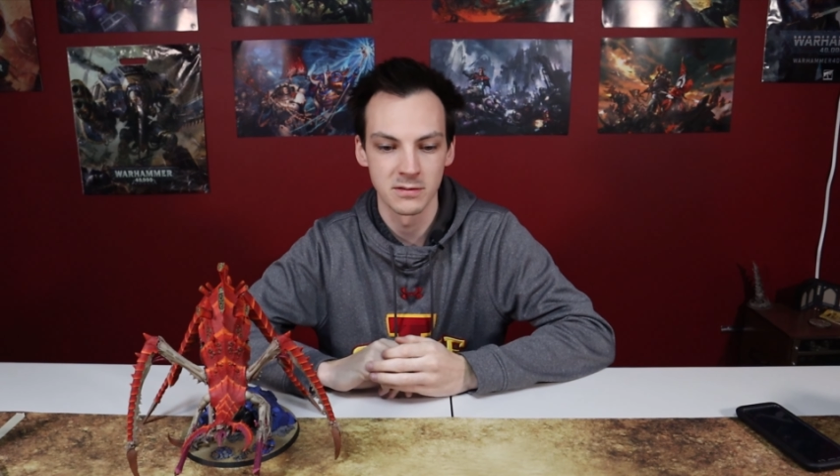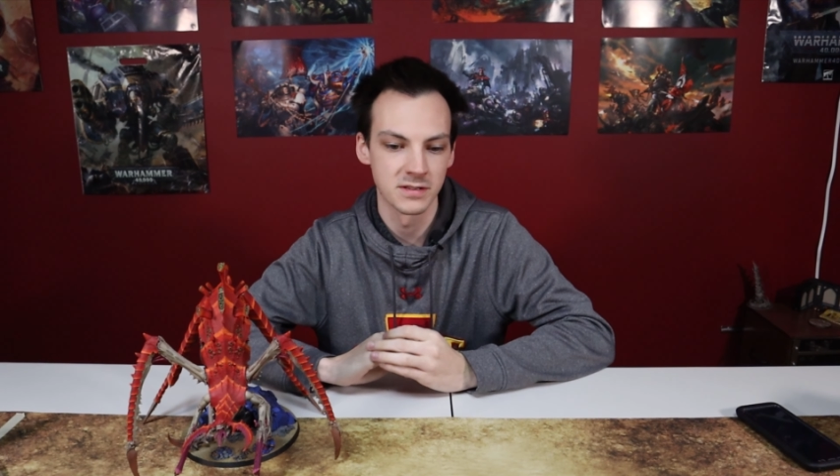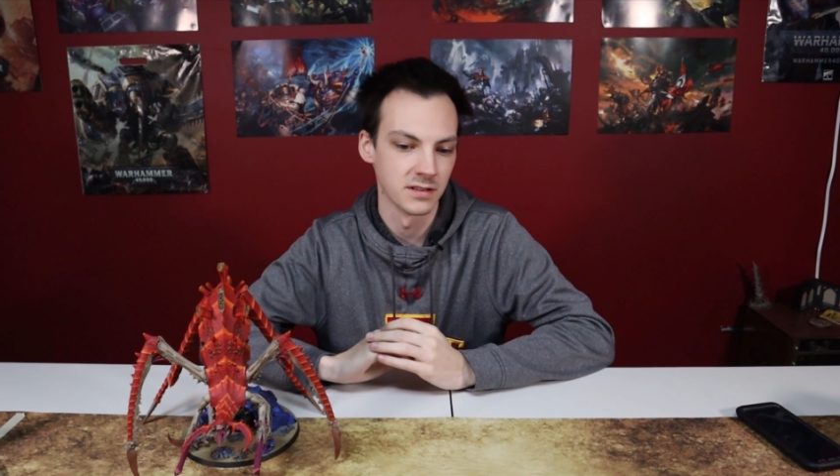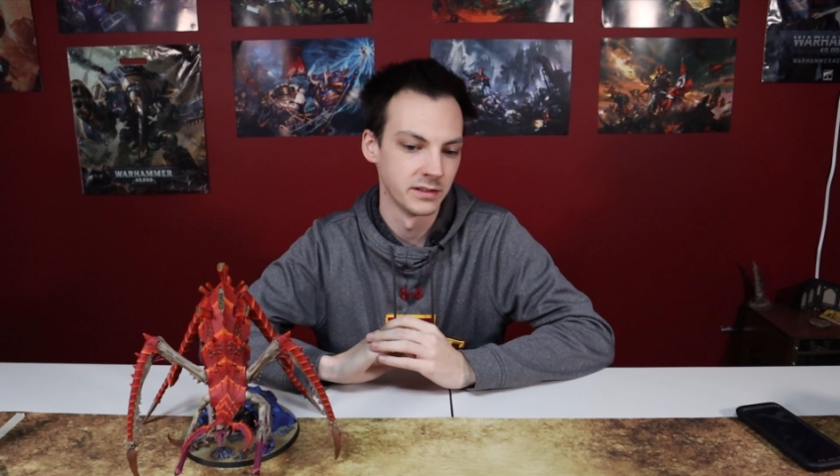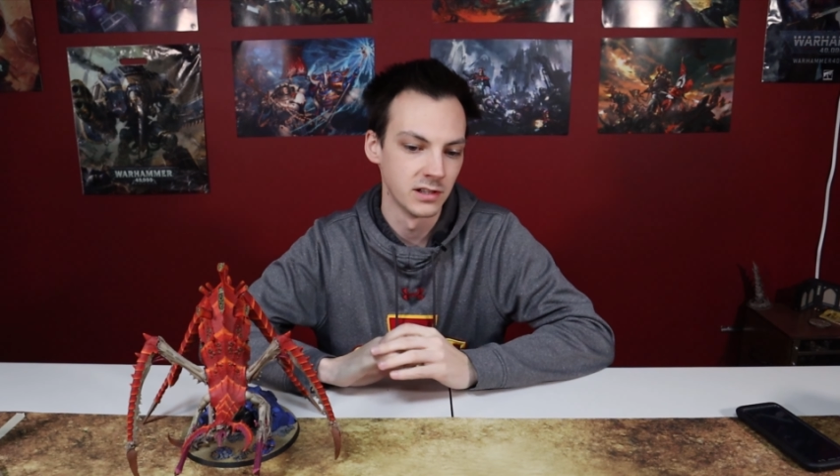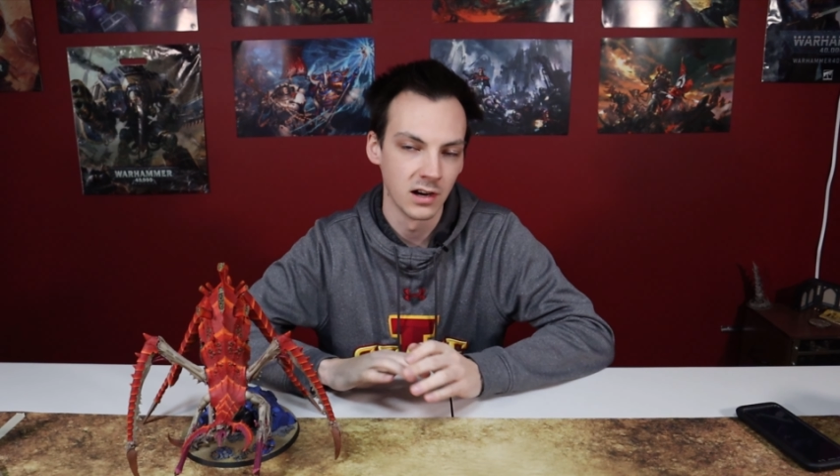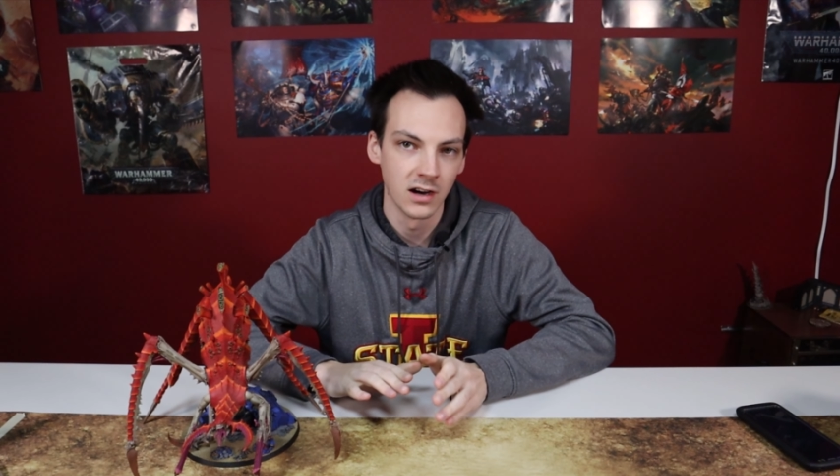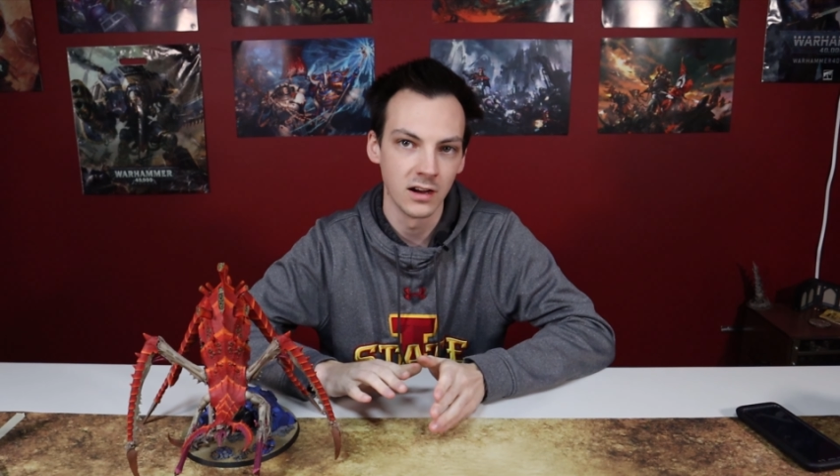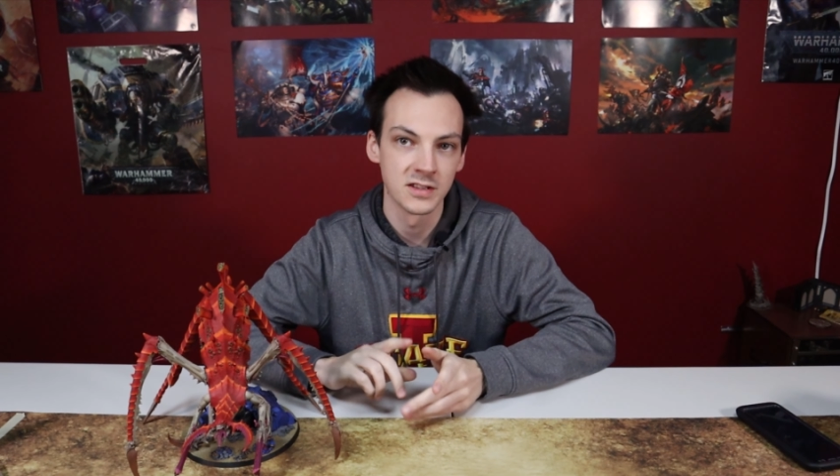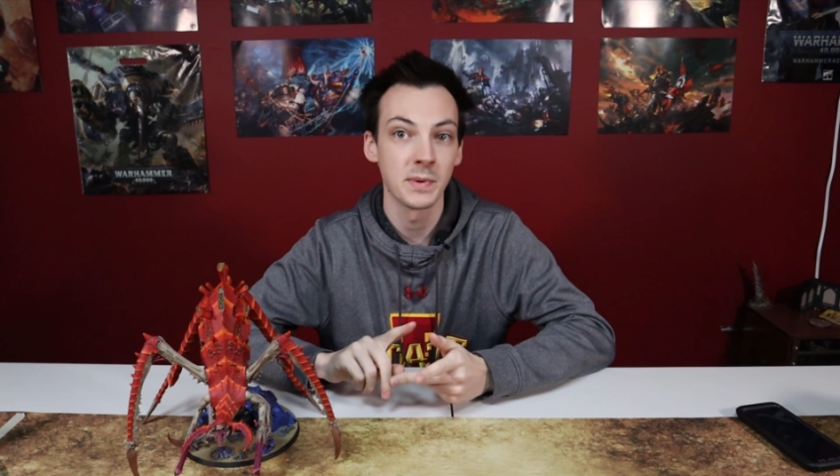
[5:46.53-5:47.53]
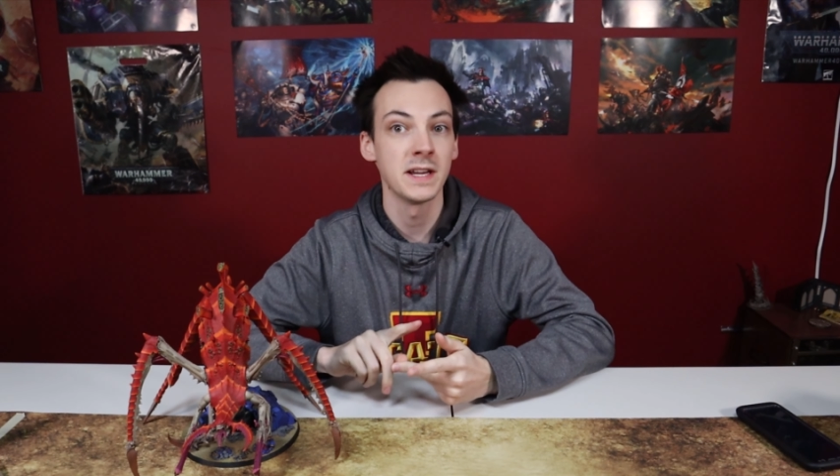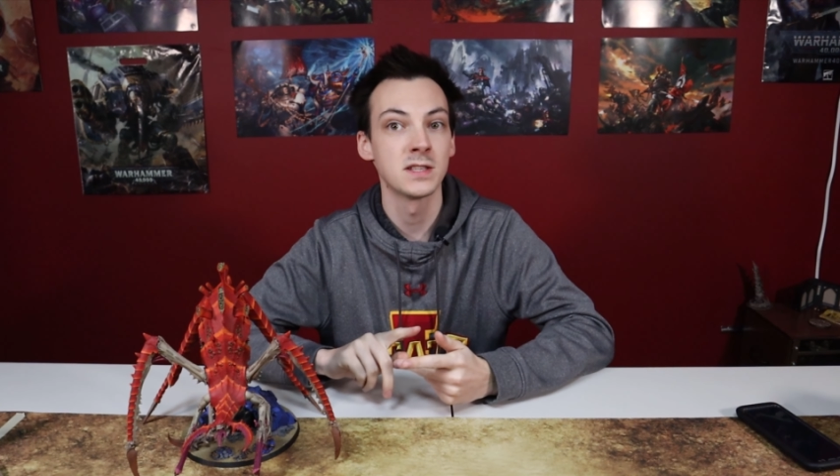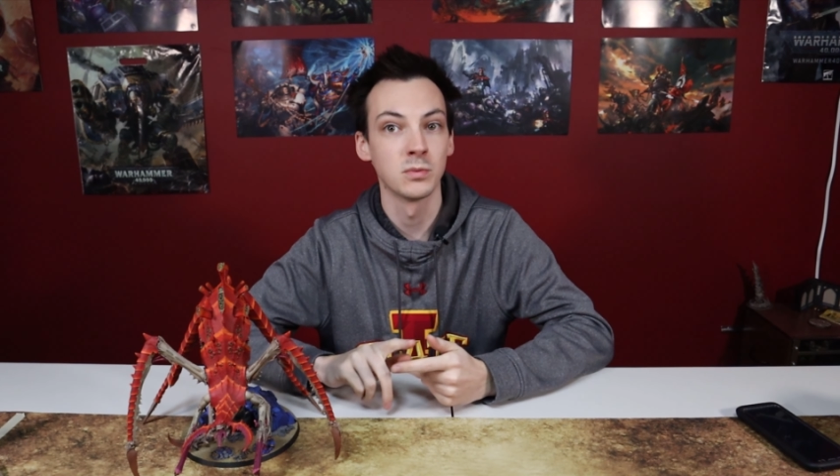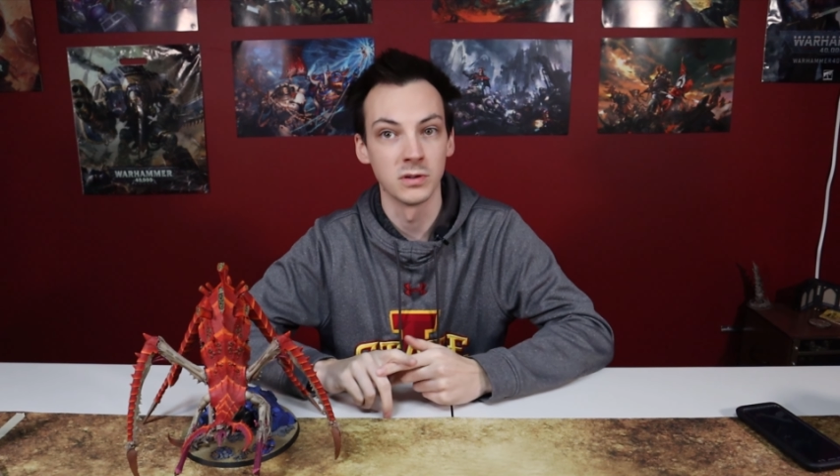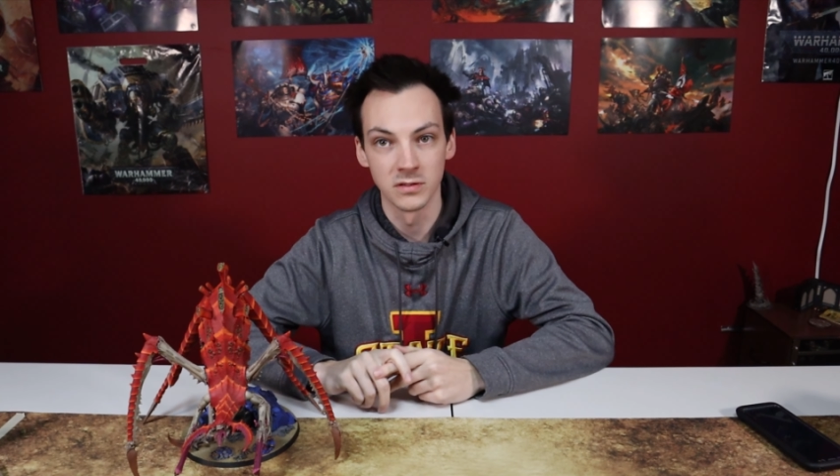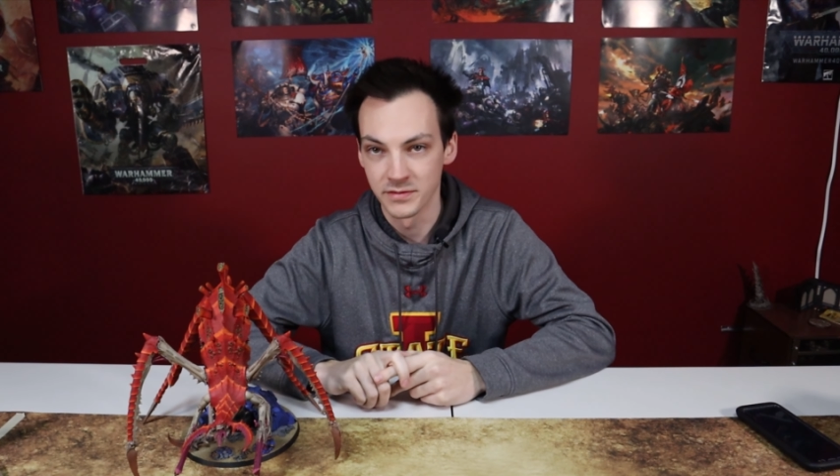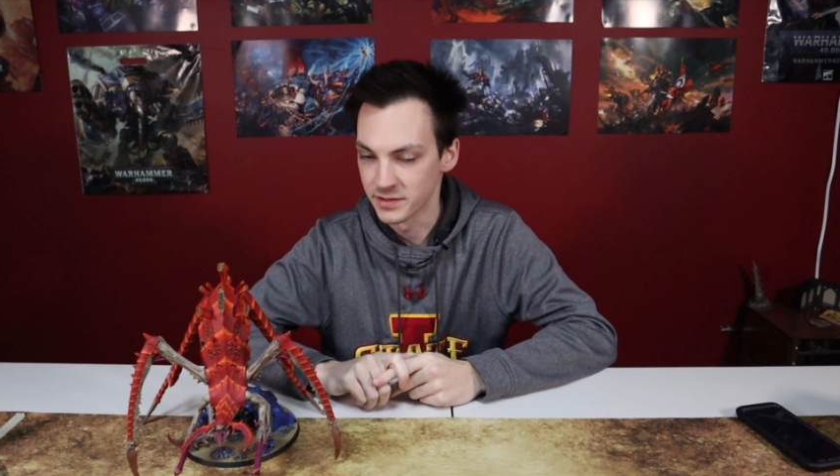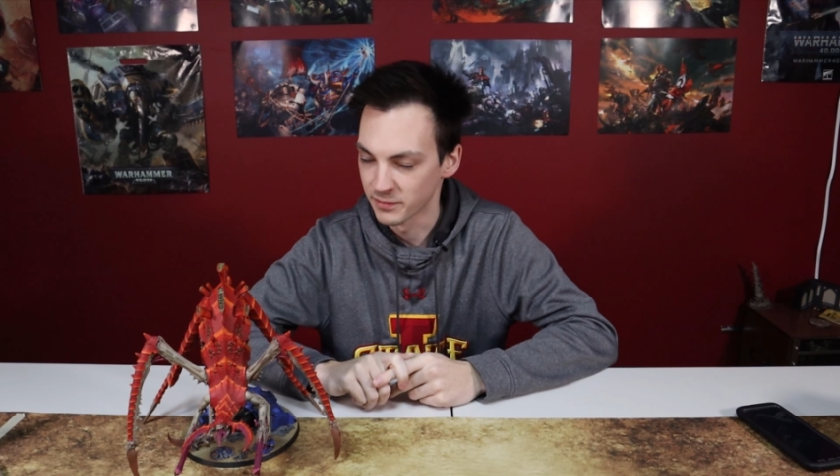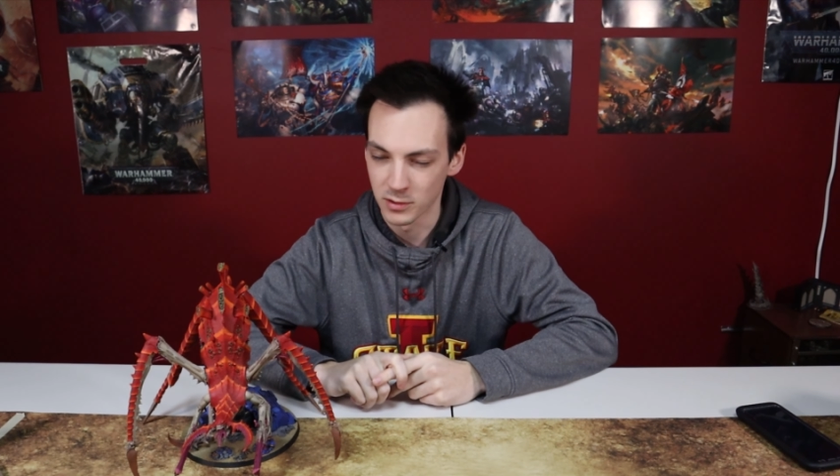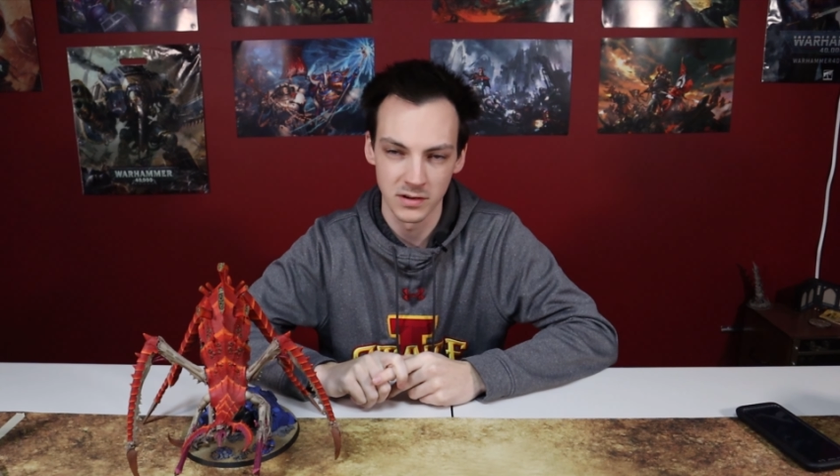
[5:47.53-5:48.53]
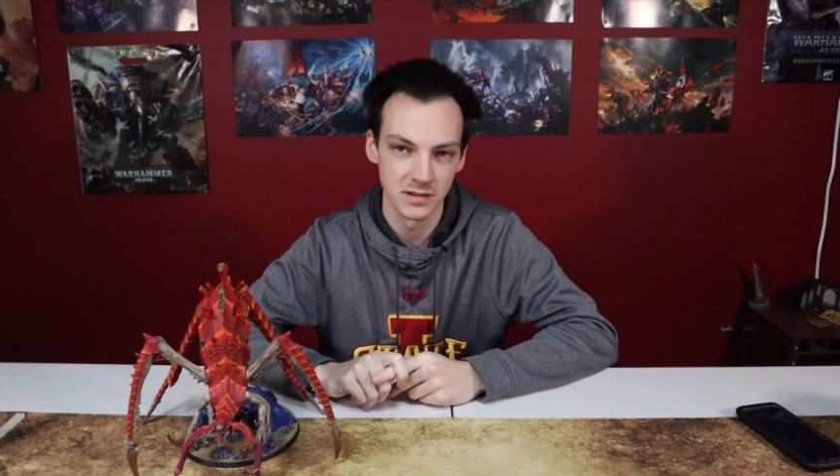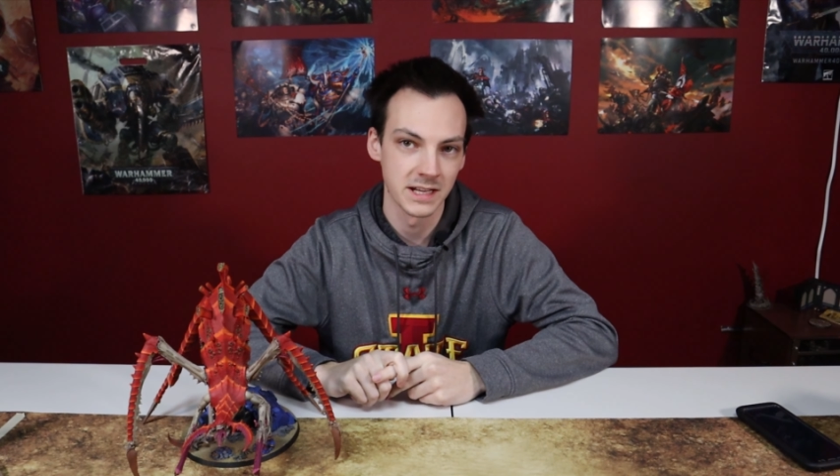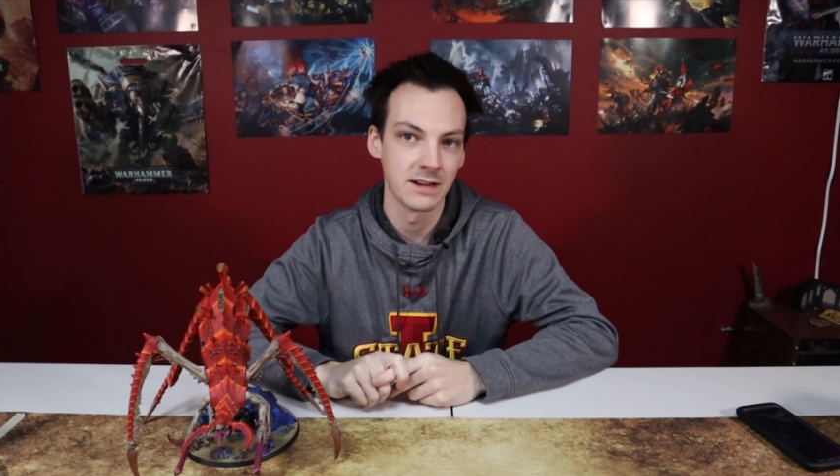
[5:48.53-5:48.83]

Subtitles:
There was a ton. Space Wolves, of course.